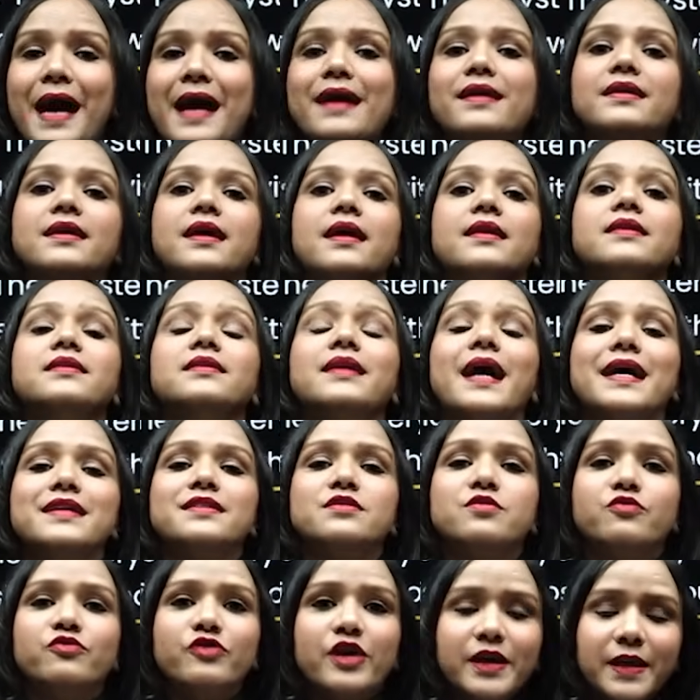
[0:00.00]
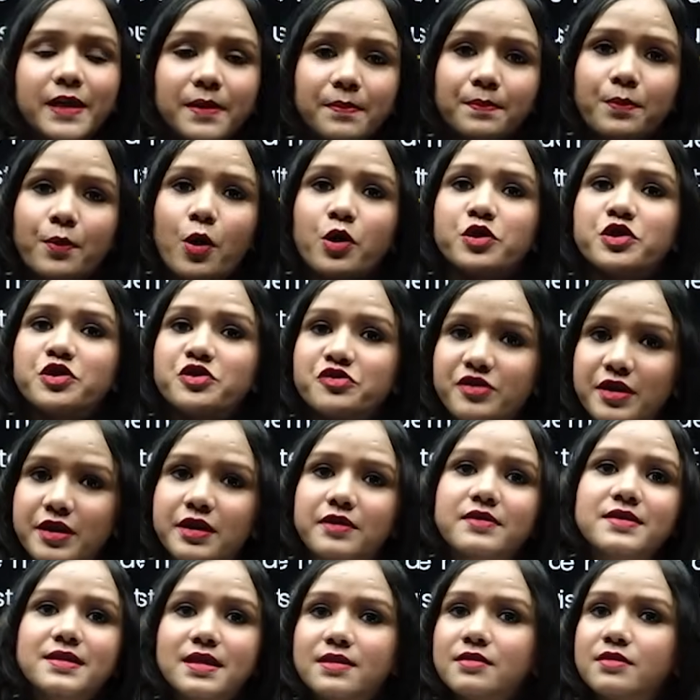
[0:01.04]
color has a very important
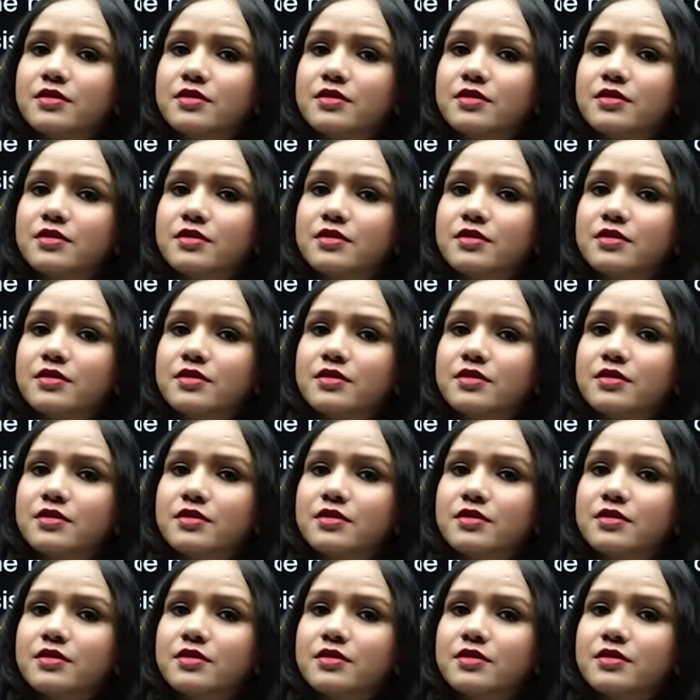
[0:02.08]
relevance in the